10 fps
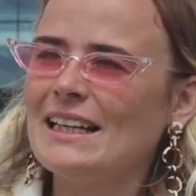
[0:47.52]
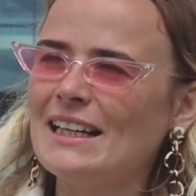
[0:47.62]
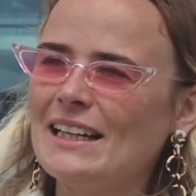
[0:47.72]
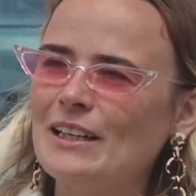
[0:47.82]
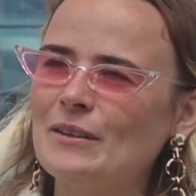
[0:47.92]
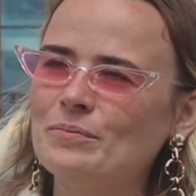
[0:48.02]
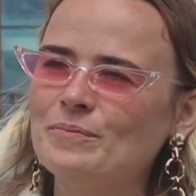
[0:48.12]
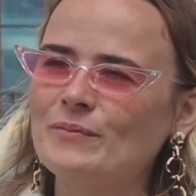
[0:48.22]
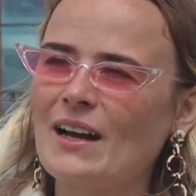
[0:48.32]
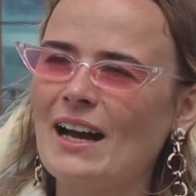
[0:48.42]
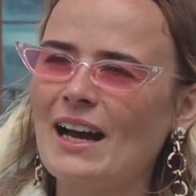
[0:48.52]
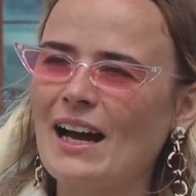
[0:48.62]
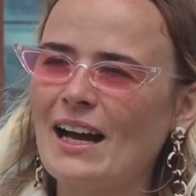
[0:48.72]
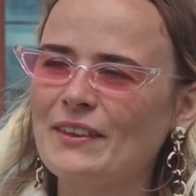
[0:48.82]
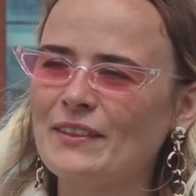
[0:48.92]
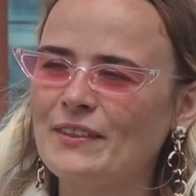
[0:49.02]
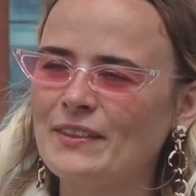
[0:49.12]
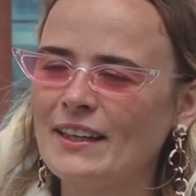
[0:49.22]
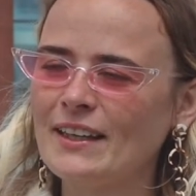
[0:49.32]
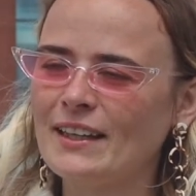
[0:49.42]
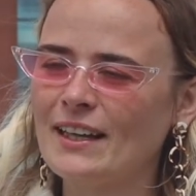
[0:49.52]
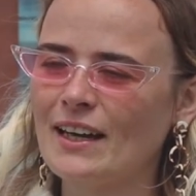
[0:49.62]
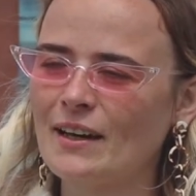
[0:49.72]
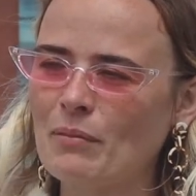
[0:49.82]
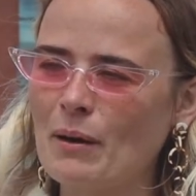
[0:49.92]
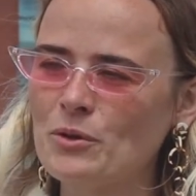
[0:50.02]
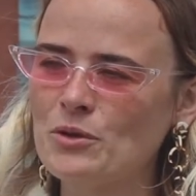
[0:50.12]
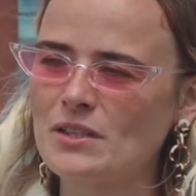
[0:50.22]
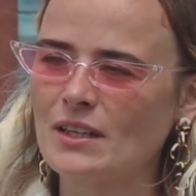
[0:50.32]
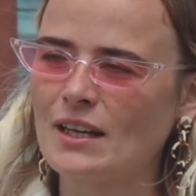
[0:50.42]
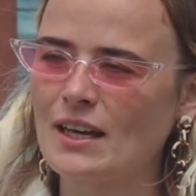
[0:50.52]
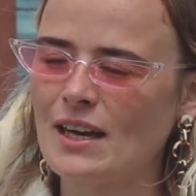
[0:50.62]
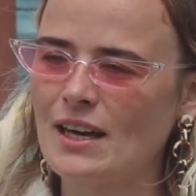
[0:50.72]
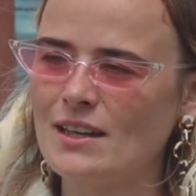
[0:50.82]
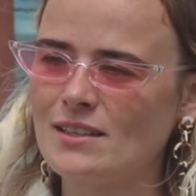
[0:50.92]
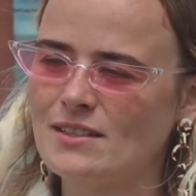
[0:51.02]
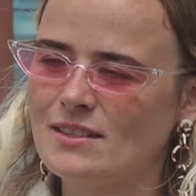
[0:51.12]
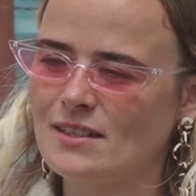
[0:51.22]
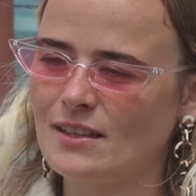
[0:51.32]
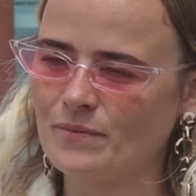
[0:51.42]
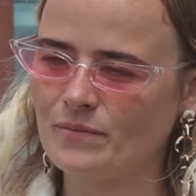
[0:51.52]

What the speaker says: I think my music is